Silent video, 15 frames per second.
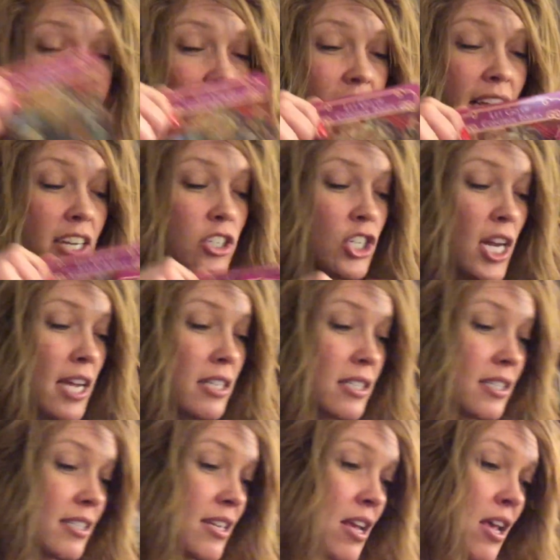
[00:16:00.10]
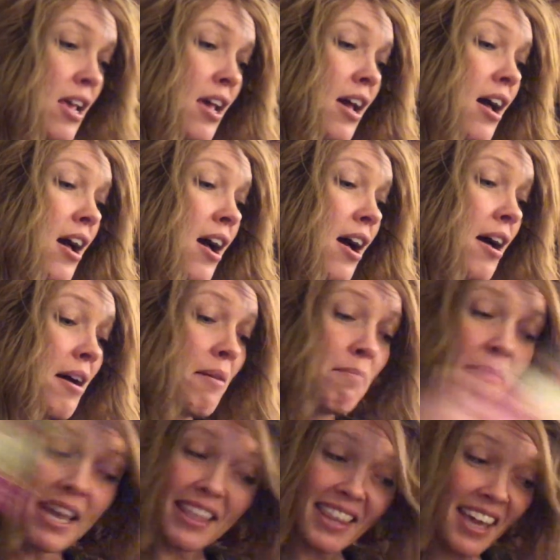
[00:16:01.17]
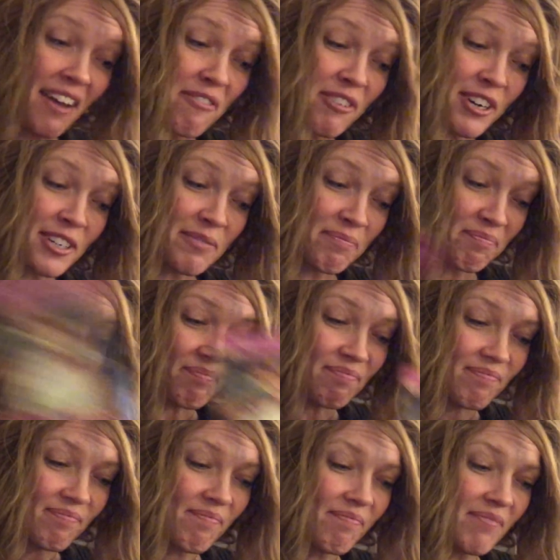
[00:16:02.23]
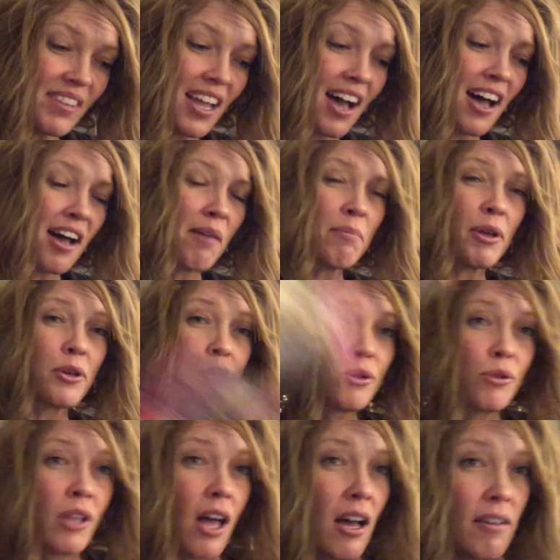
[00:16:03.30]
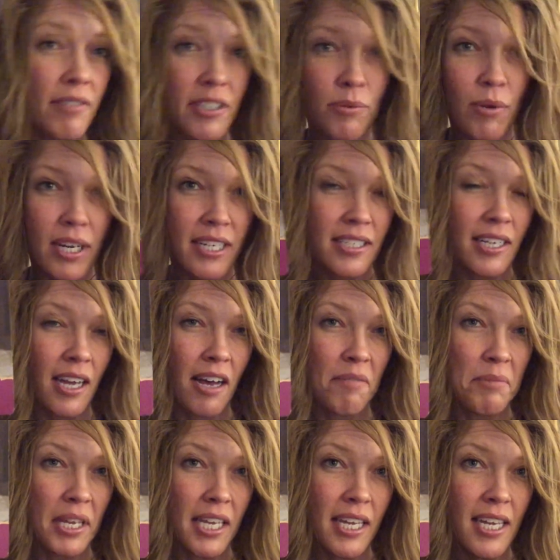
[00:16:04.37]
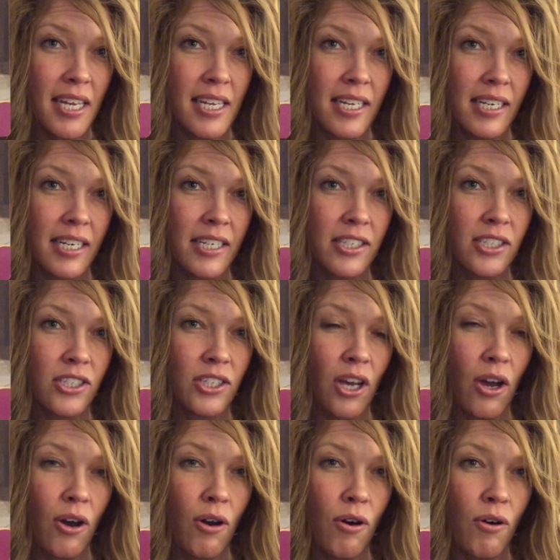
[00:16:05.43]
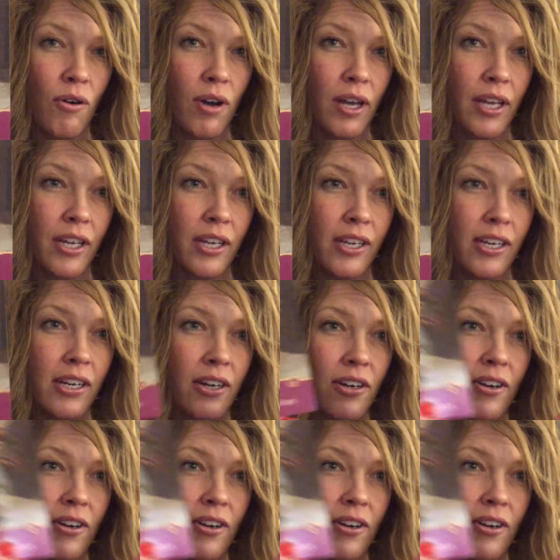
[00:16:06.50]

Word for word: just take a chance. Make the effort. Um, new love is wanting to come in. So, you know,